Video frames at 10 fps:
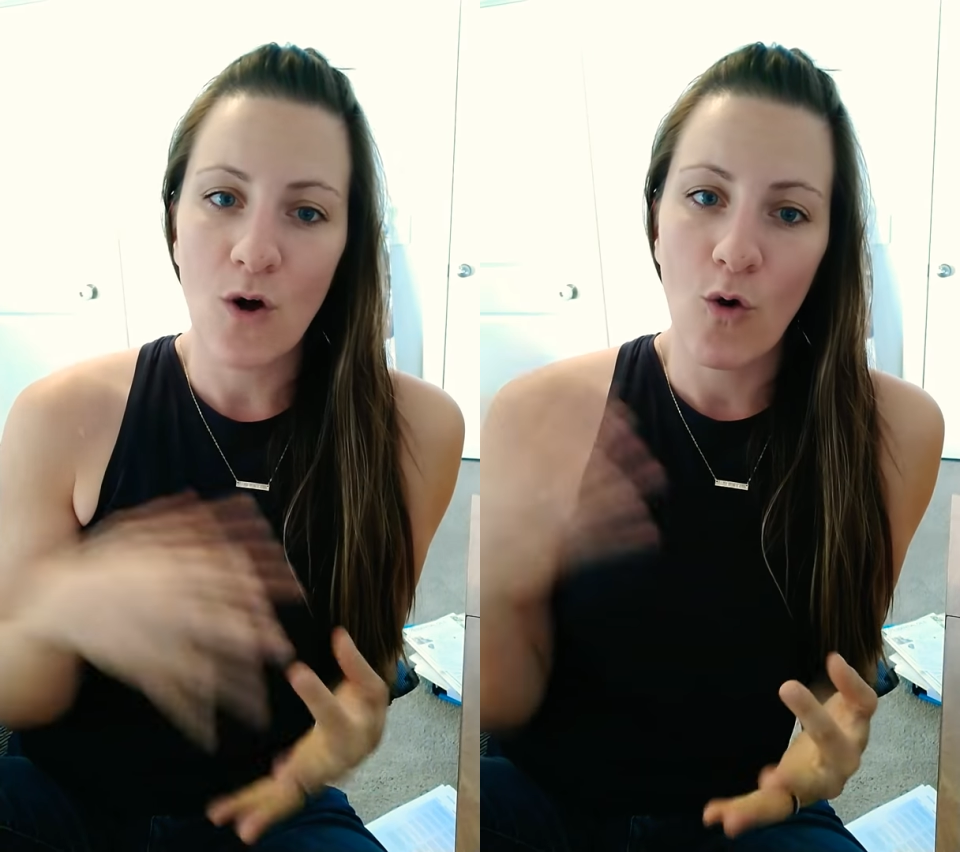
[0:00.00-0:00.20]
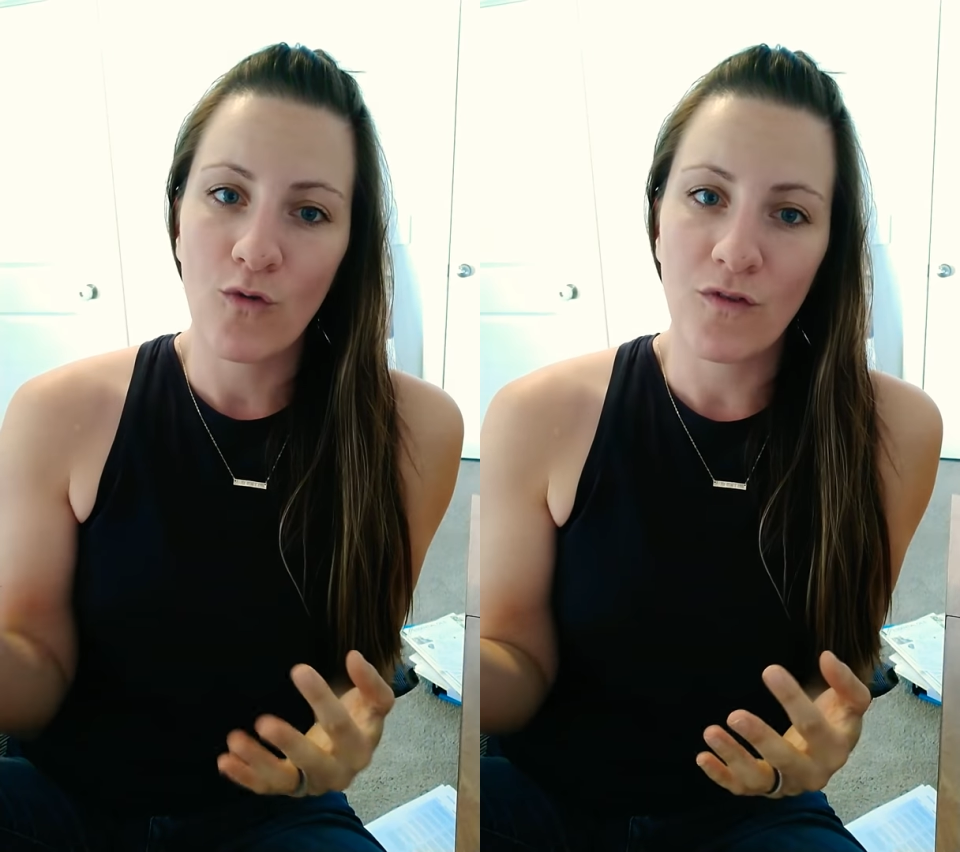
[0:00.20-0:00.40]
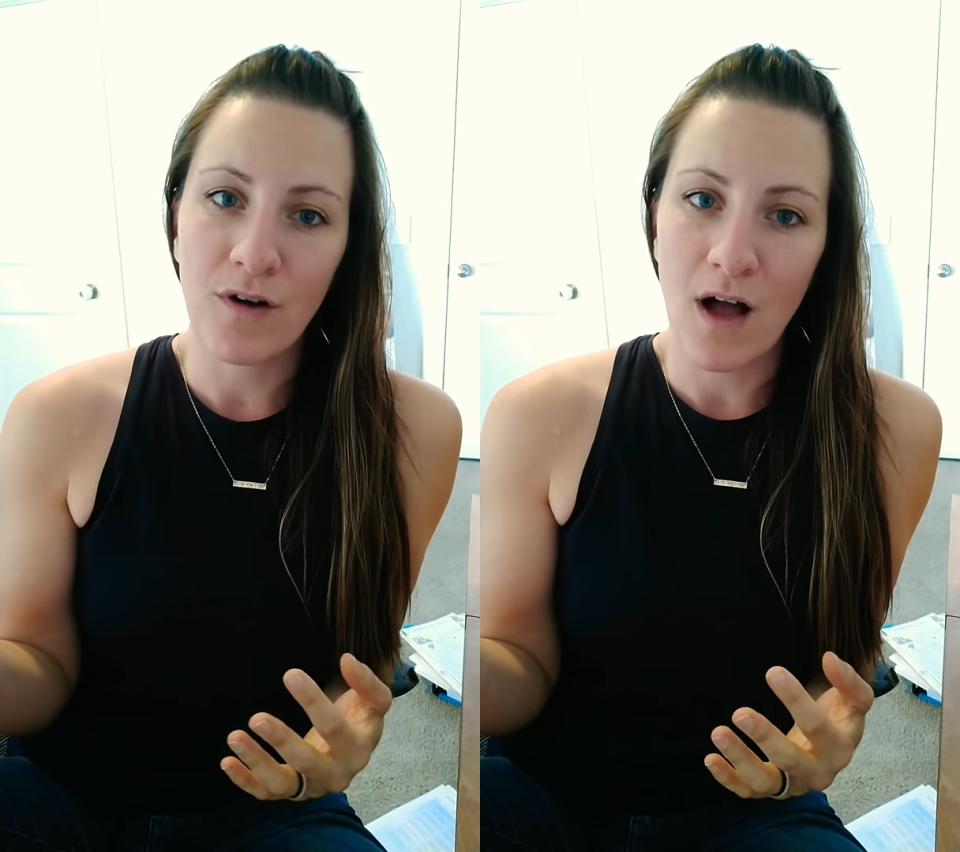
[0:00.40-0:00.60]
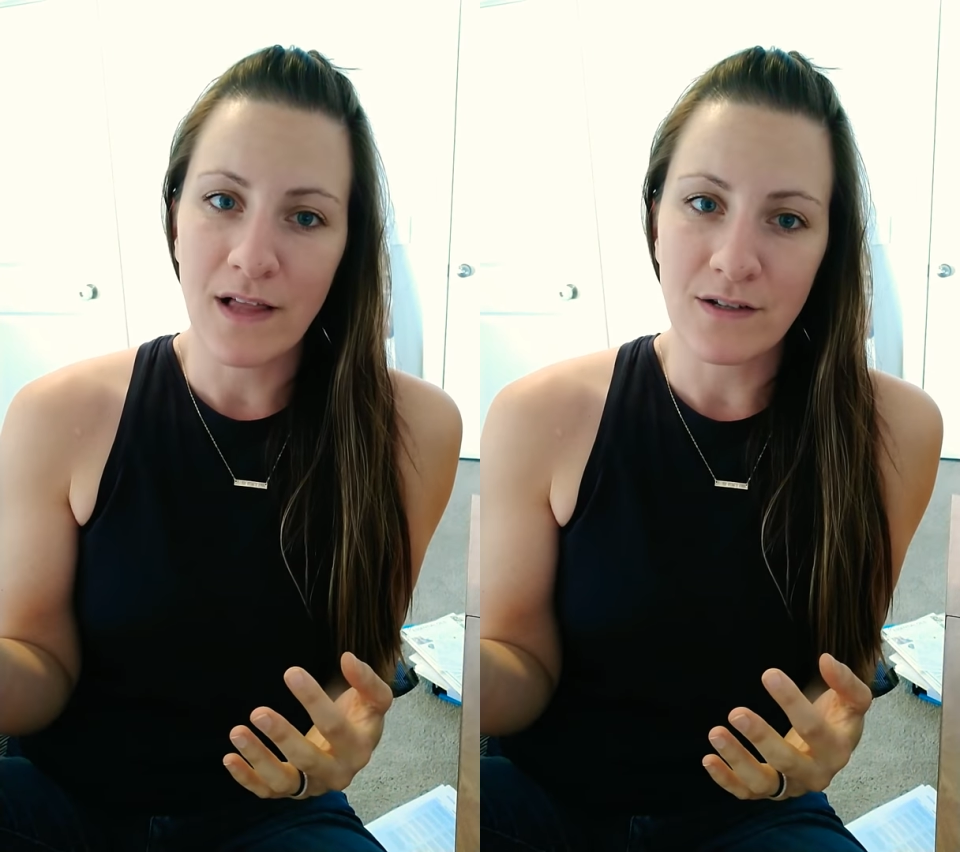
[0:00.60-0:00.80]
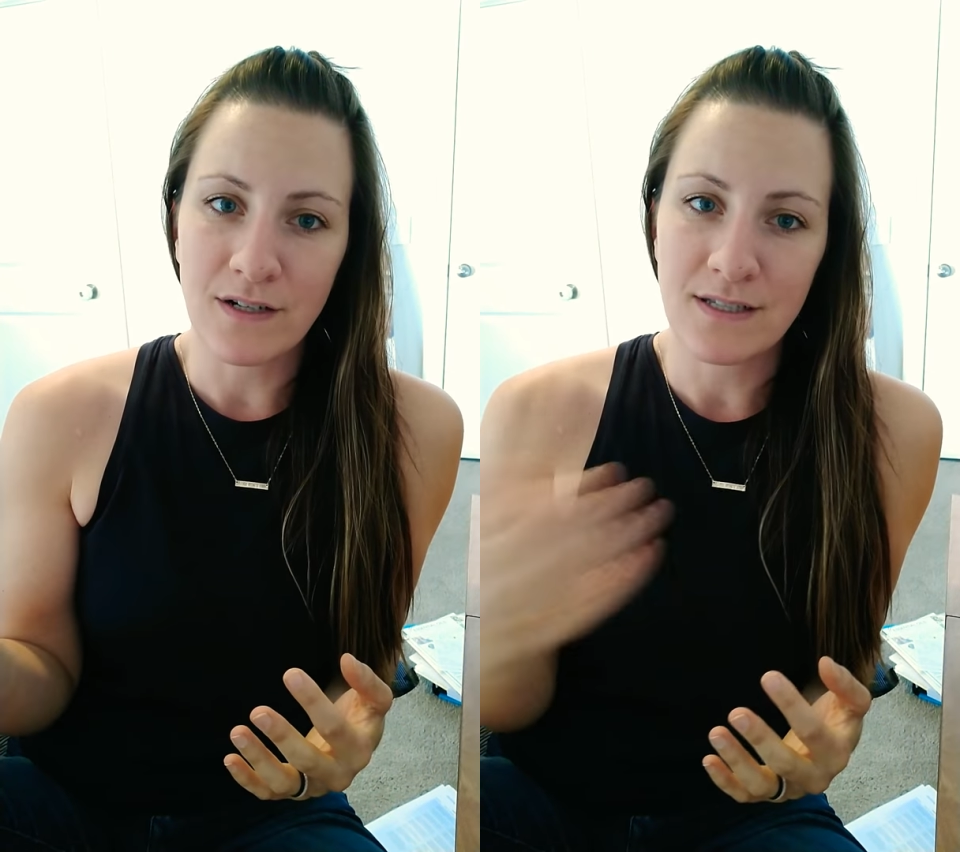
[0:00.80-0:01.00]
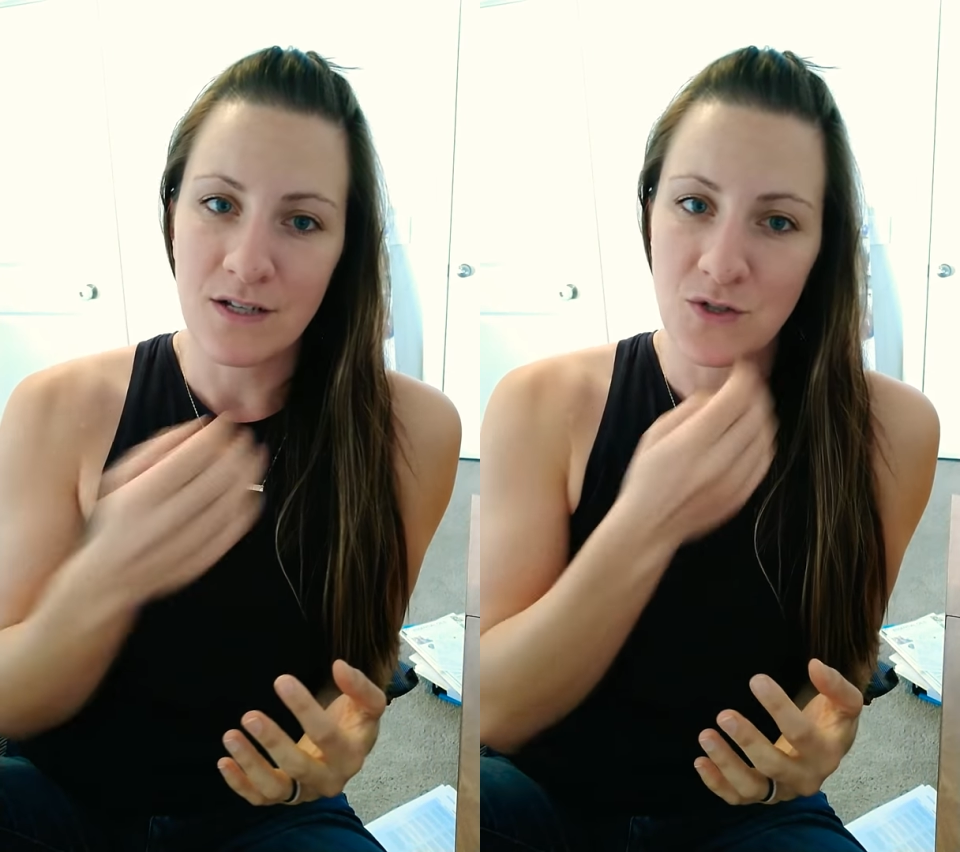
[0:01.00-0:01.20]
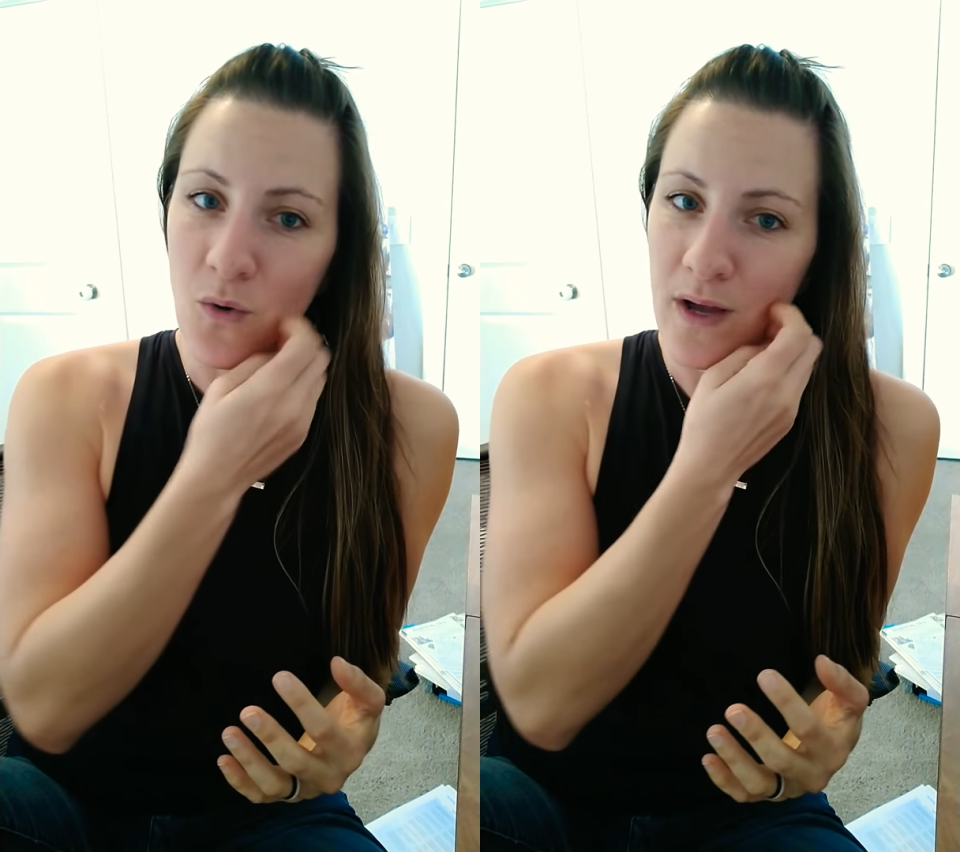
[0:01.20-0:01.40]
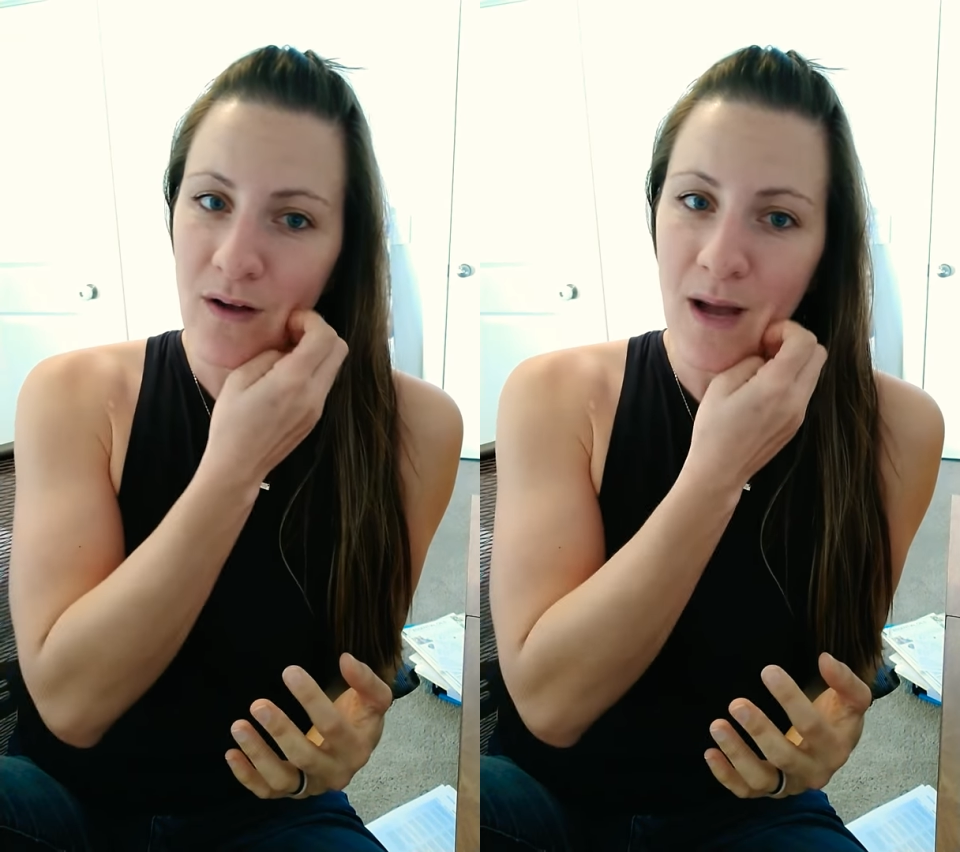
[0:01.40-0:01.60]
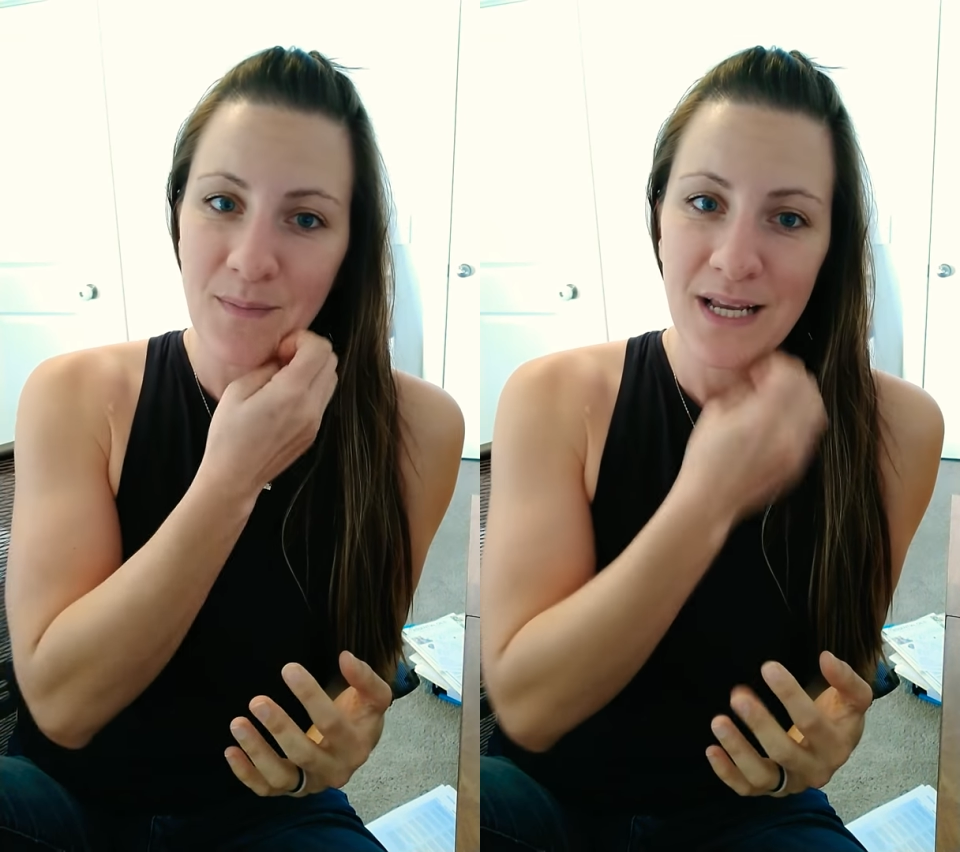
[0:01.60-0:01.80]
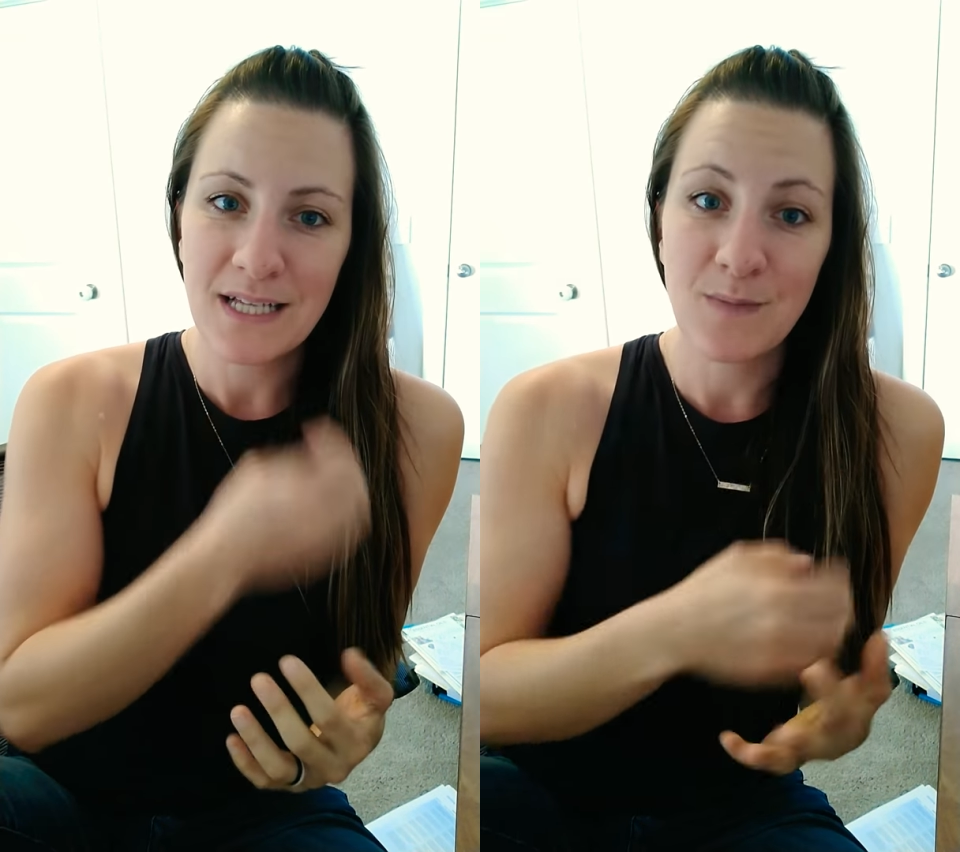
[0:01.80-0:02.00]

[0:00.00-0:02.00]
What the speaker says: over other essential oil companies,